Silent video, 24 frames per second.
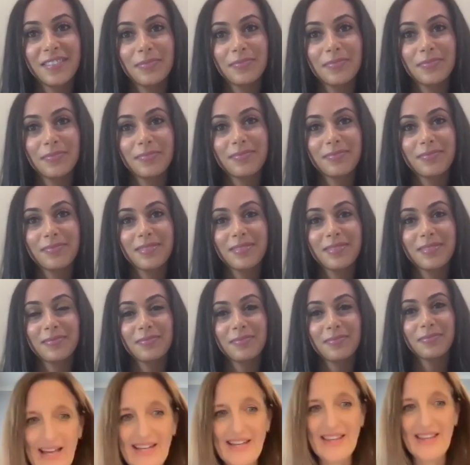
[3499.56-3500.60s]
Thank you.
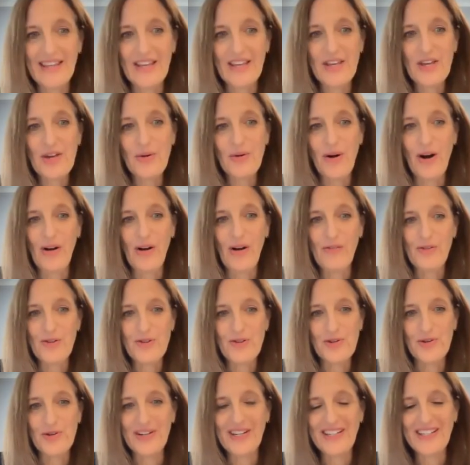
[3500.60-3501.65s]
And thank you all for
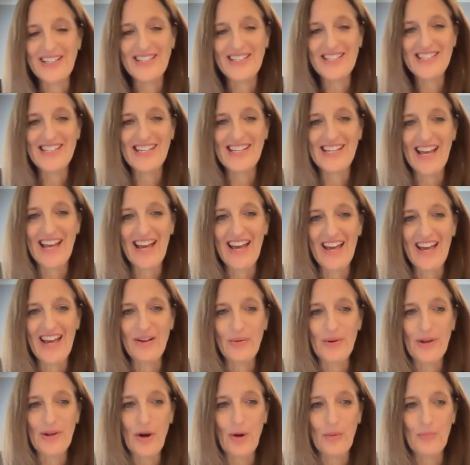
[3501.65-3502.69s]
joining us today.
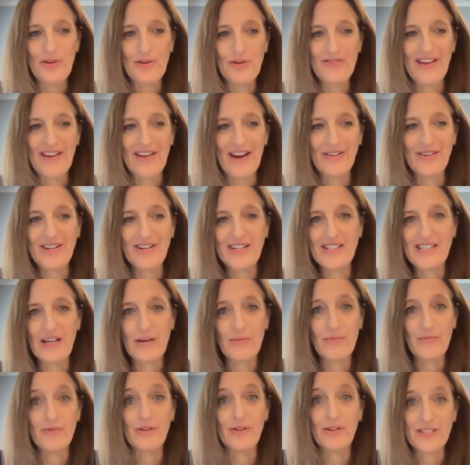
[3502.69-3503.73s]
We hope you found it as
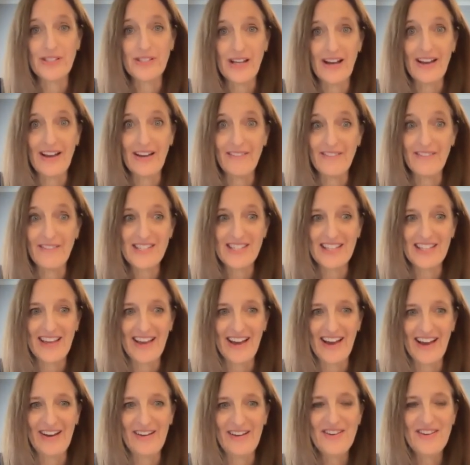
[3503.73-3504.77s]
helpful as I obviously
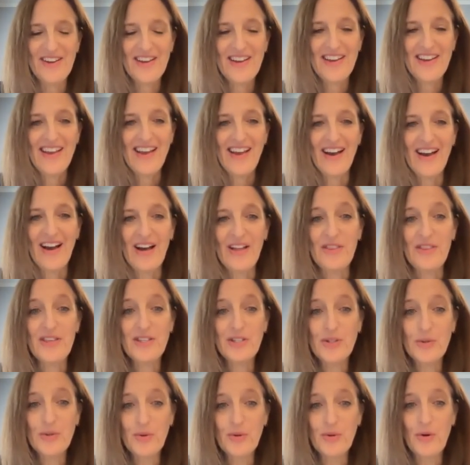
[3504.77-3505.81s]
have. Uh,
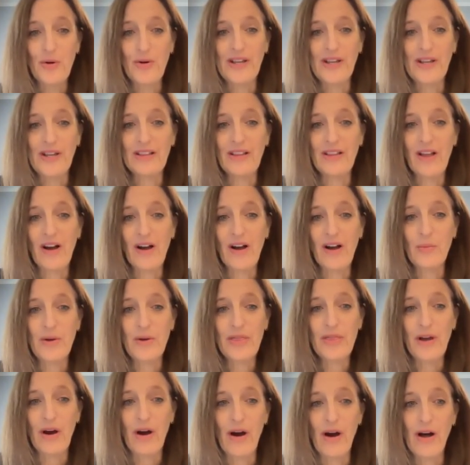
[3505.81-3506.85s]
this recording, along with
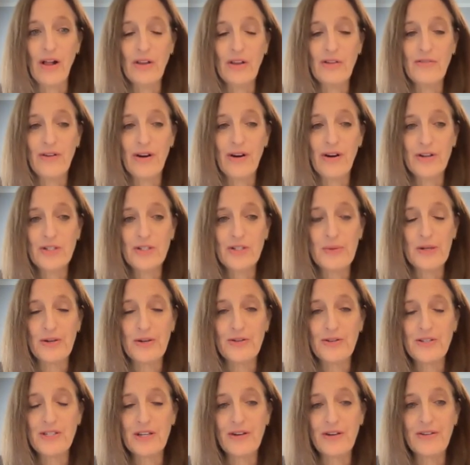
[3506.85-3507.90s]
all of our
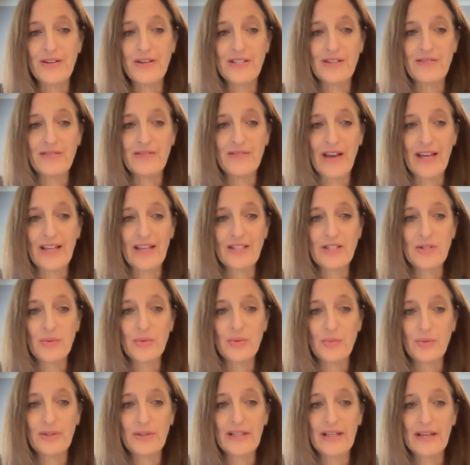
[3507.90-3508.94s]
speaker series events,
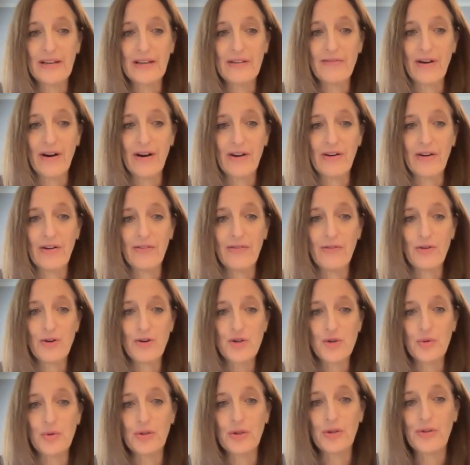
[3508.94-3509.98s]
live on our
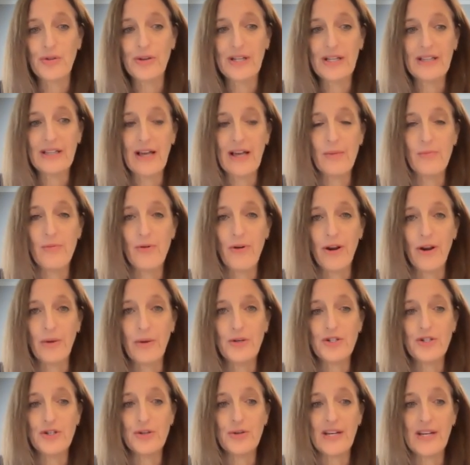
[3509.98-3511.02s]
virtual learning library,
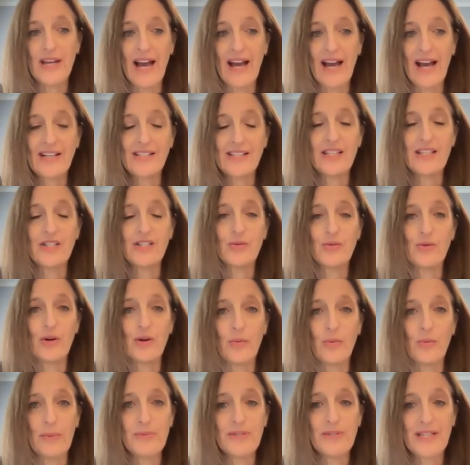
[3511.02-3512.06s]
which you can access through our
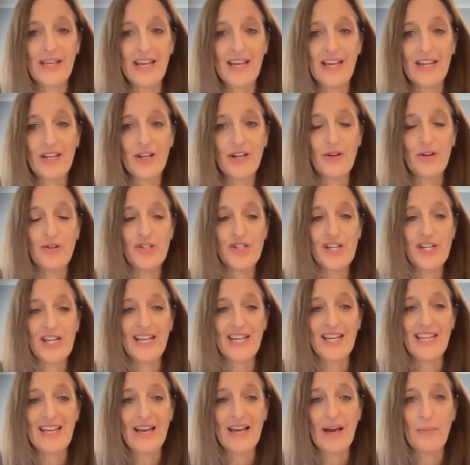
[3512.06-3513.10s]
website,
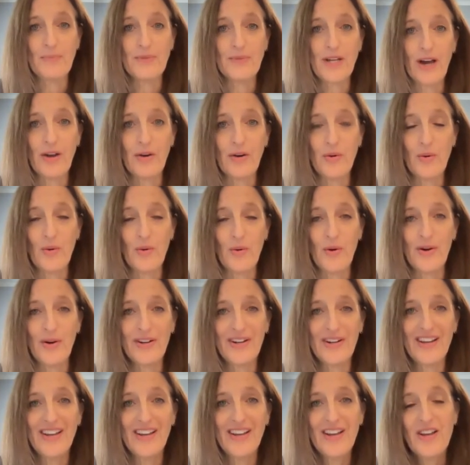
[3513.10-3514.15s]

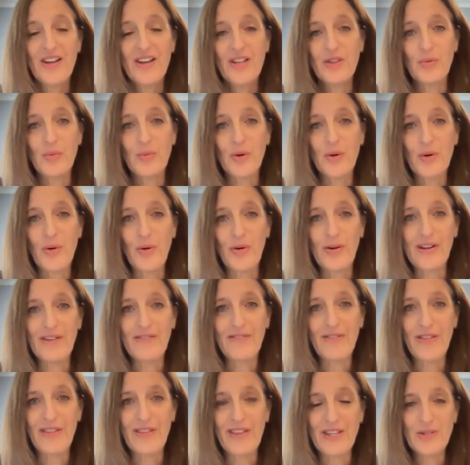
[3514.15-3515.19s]
curegnem.org. The recording
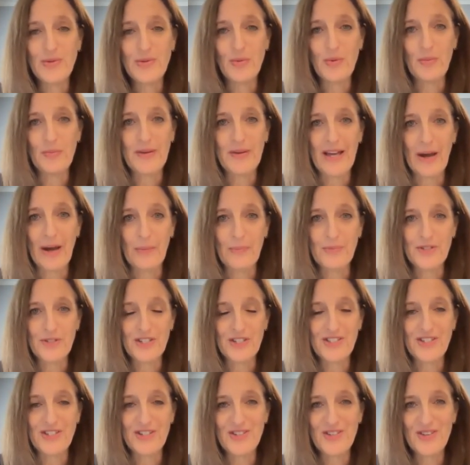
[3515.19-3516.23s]
for this will be up
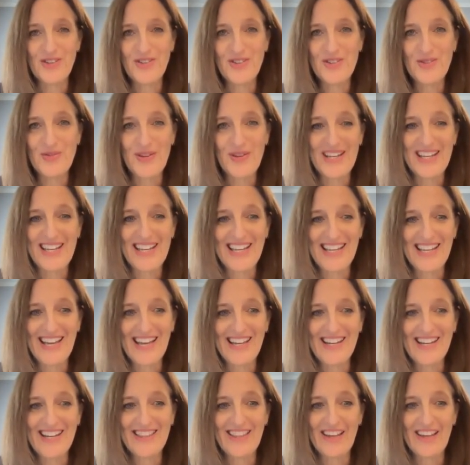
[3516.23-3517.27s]
just as soon as we can
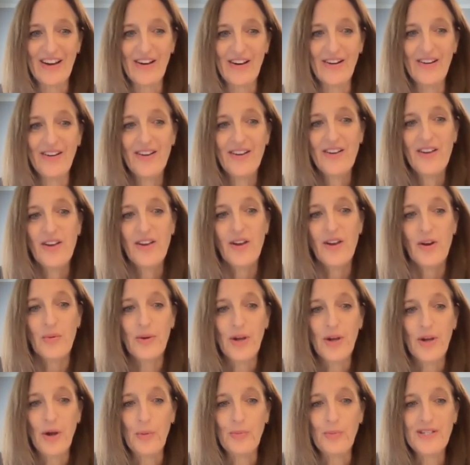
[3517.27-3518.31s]
get it there.
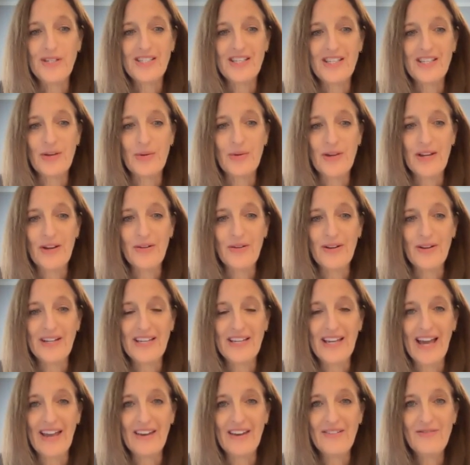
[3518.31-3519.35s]
We hope to see you here
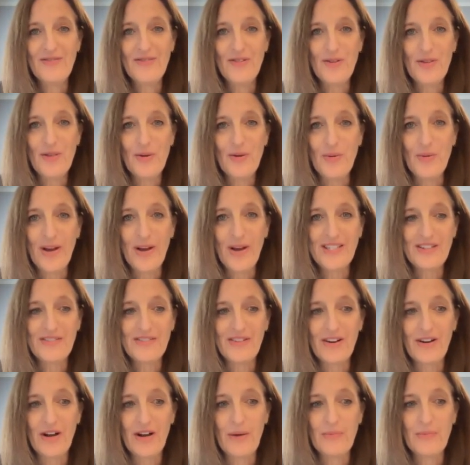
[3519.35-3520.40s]
again for the rest of
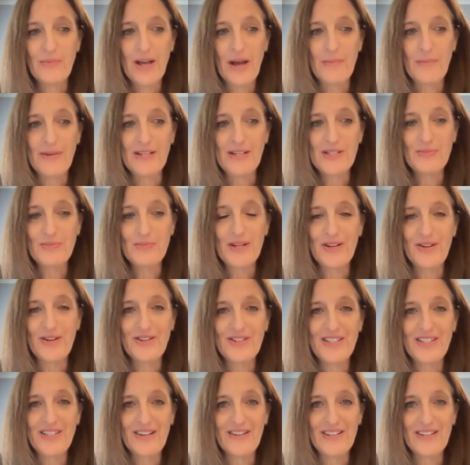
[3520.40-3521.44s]
our upcoming speaker
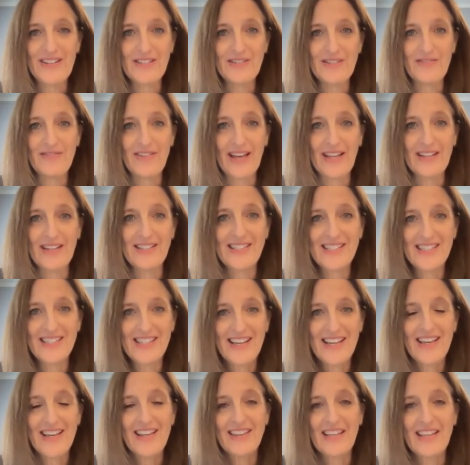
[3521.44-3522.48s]
series events.
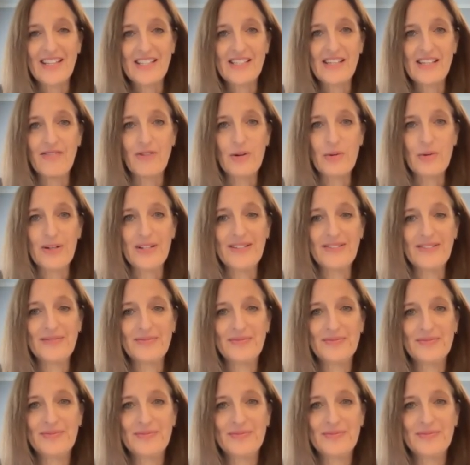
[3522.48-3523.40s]
Thanks, everyone.